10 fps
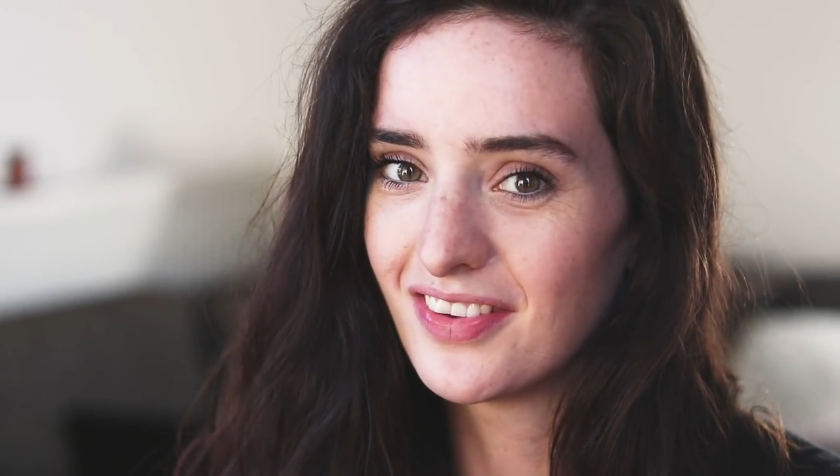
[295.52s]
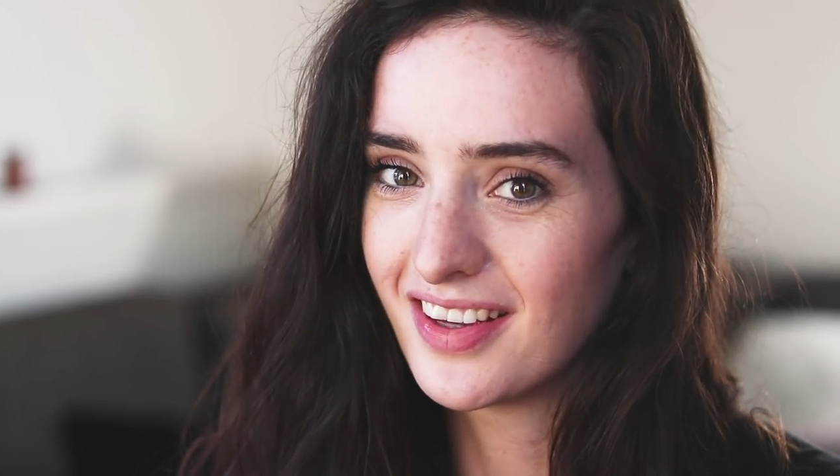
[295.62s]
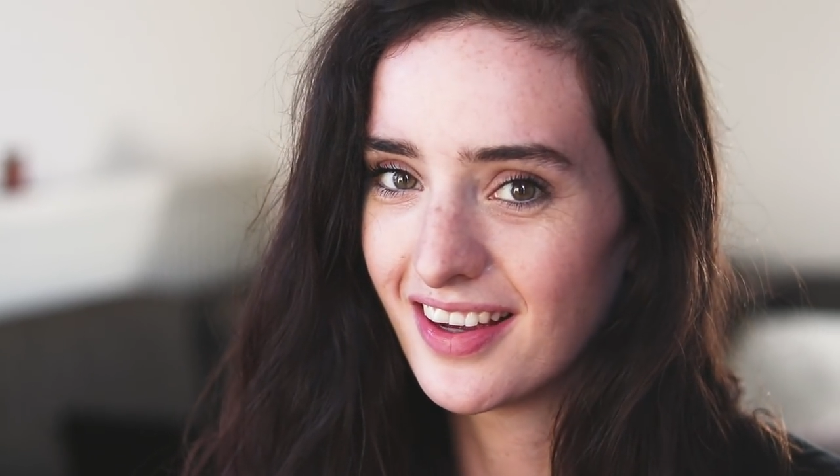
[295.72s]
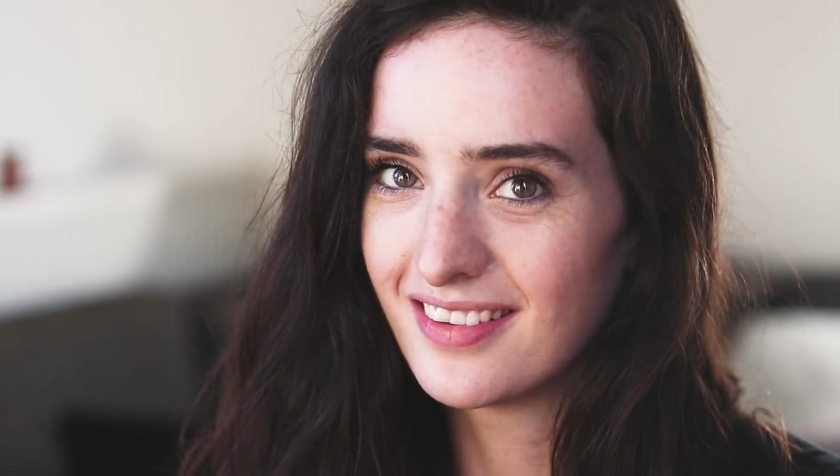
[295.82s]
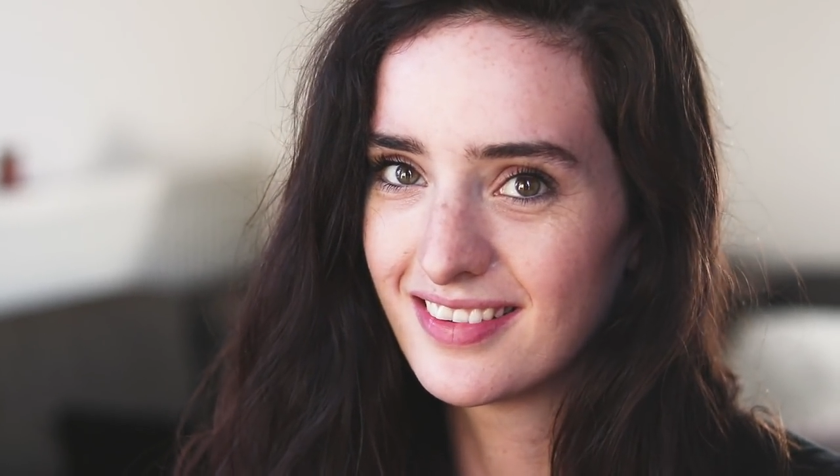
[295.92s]

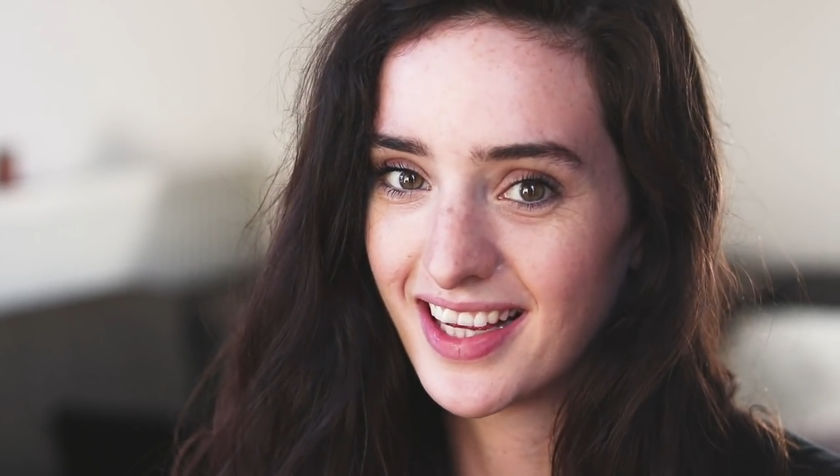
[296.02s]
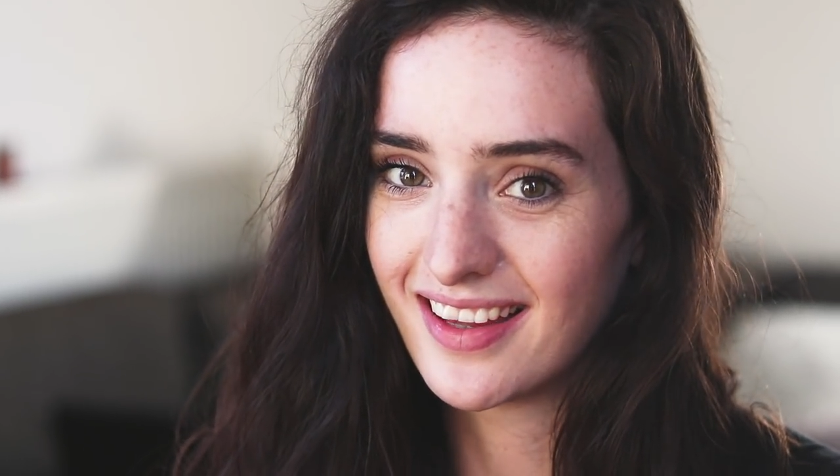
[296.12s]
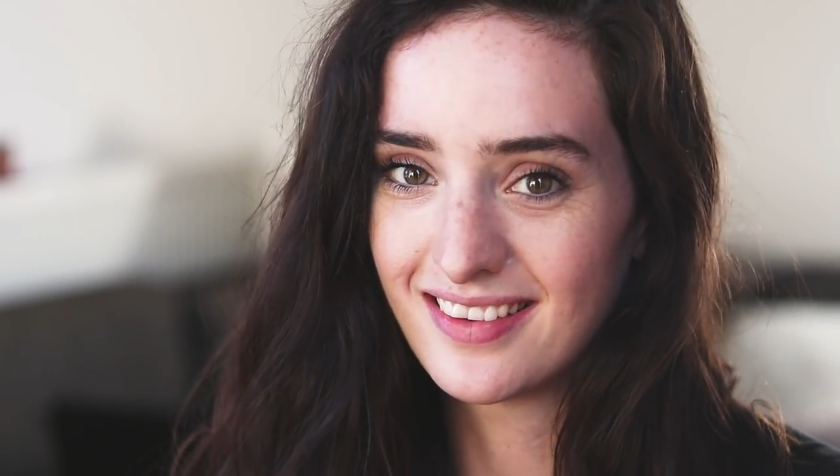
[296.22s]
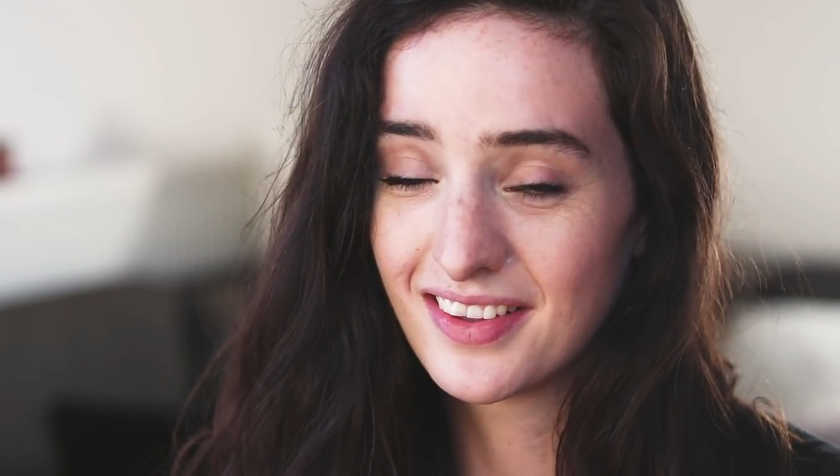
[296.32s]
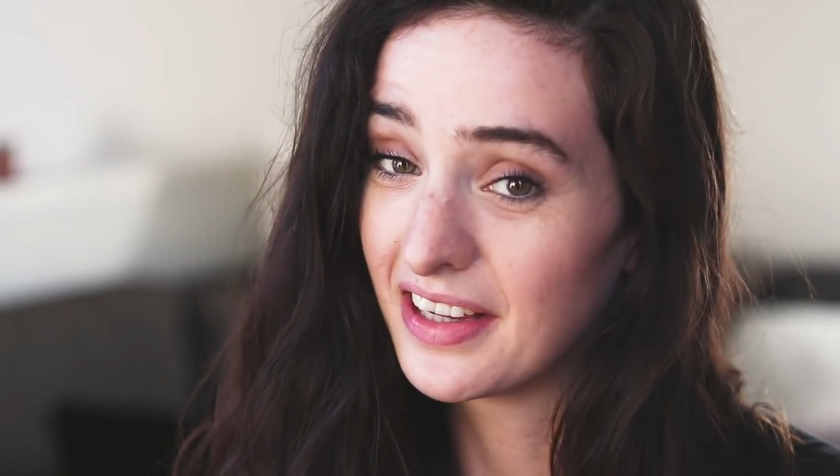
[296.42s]
Goes to
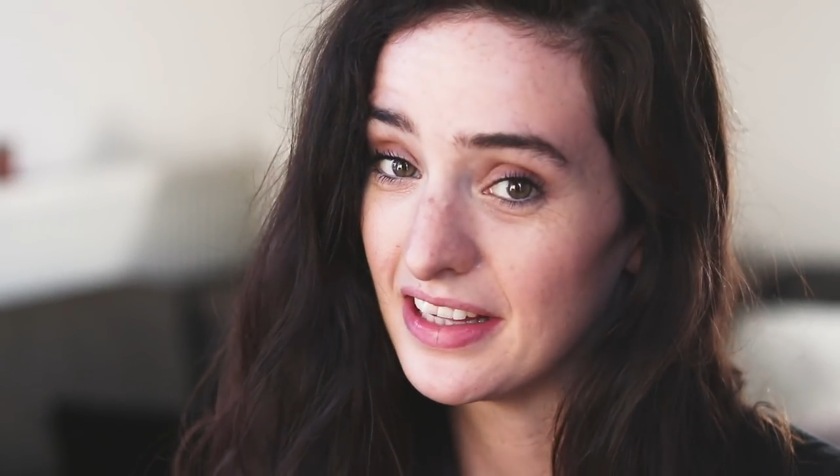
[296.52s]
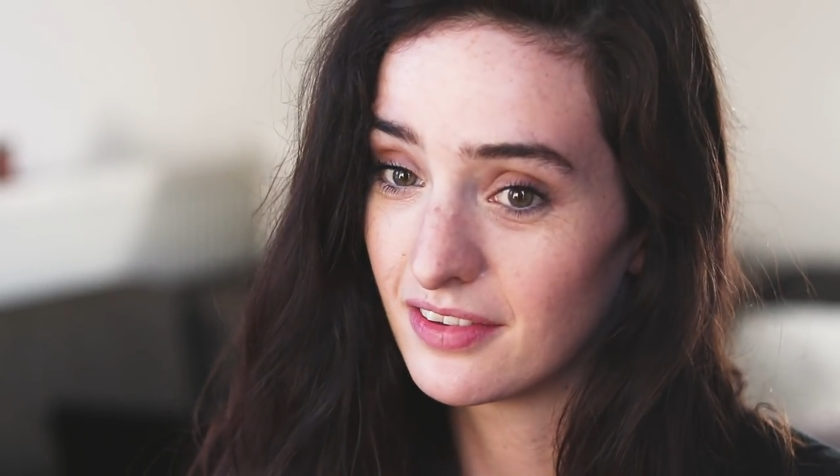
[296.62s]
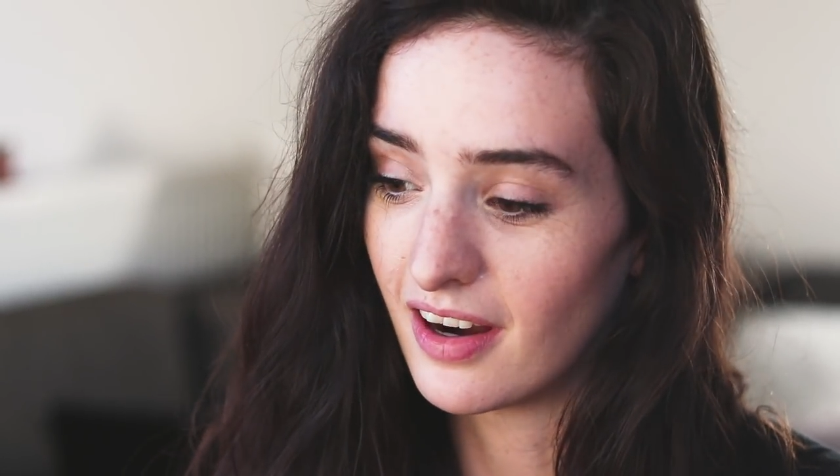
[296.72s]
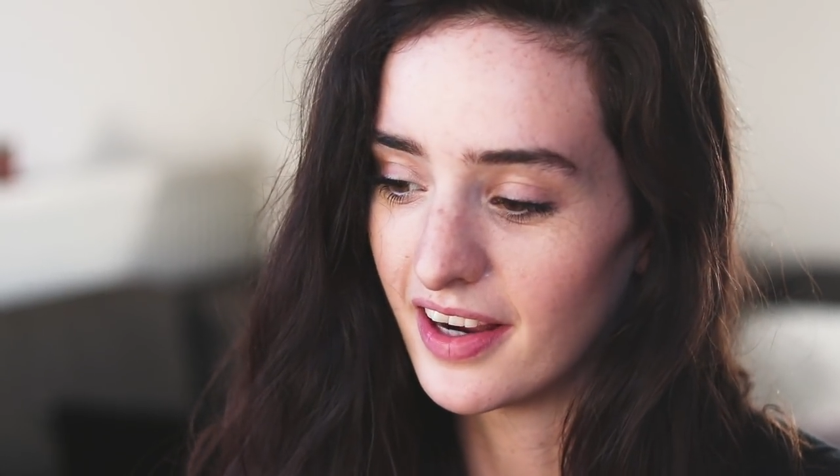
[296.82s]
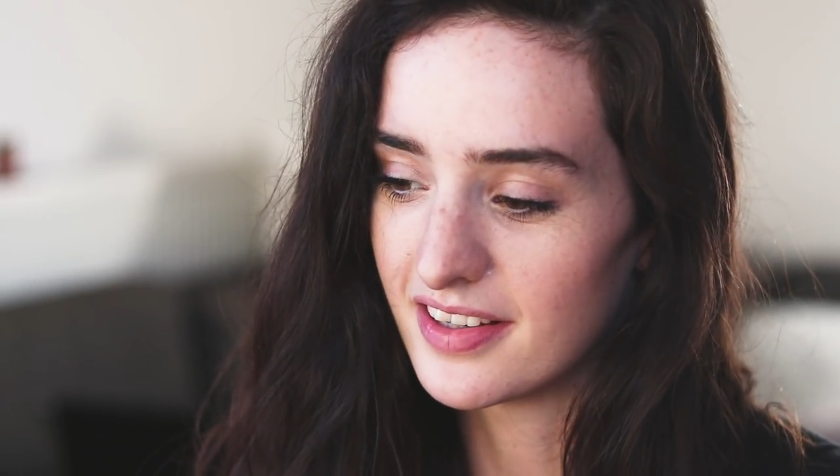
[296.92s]
get these
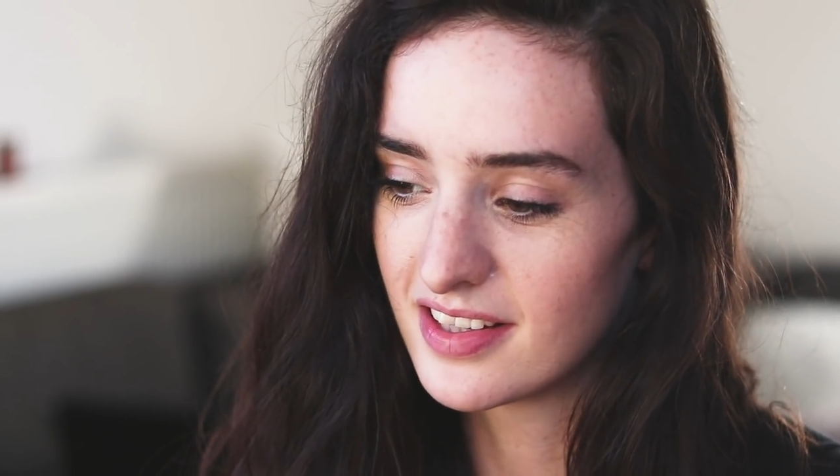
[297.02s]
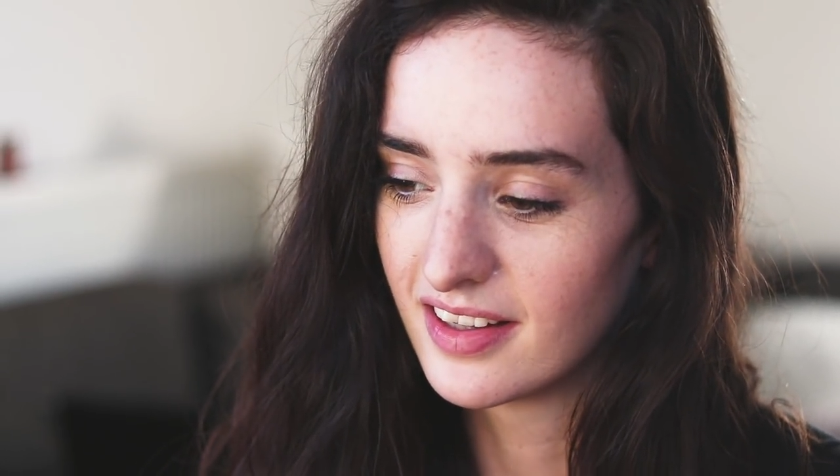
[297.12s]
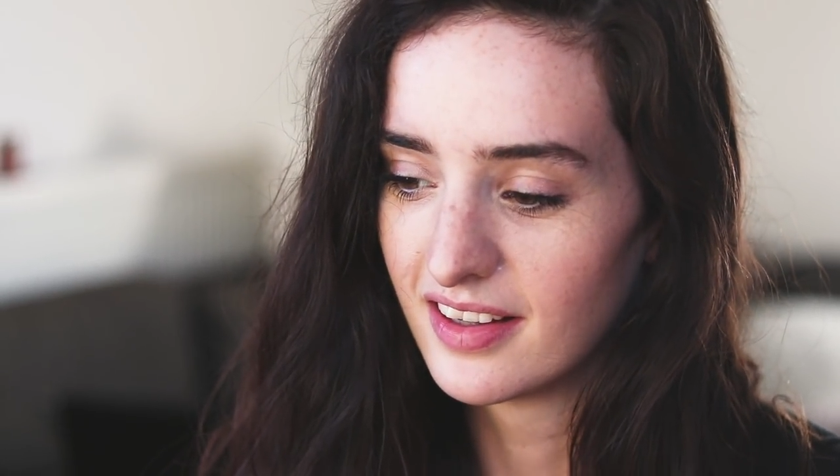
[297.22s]
cookies right,